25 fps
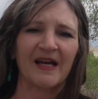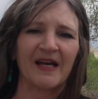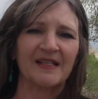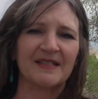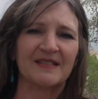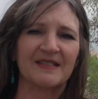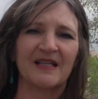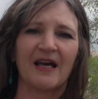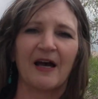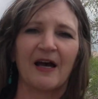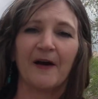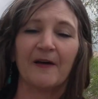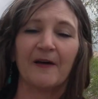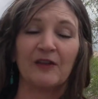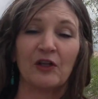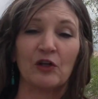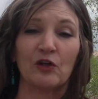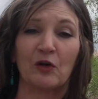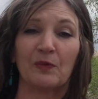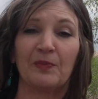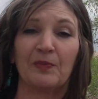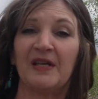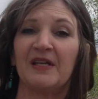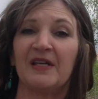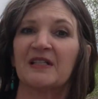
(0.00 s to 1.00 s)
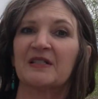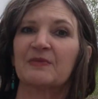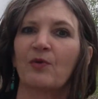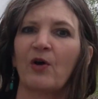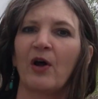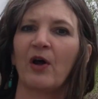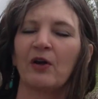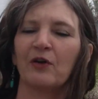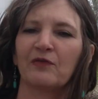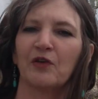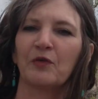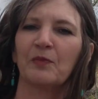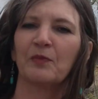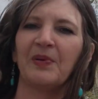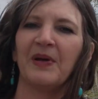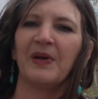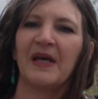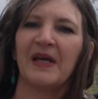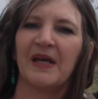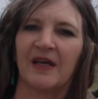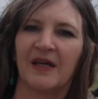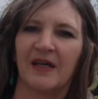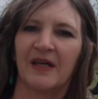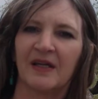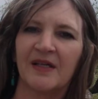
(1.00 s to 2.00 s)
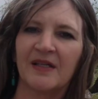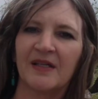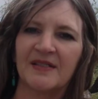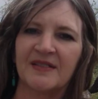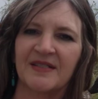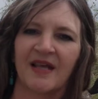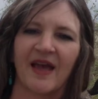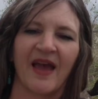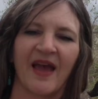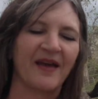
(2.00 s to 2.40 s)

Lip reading: as the Europeans brought over pigs,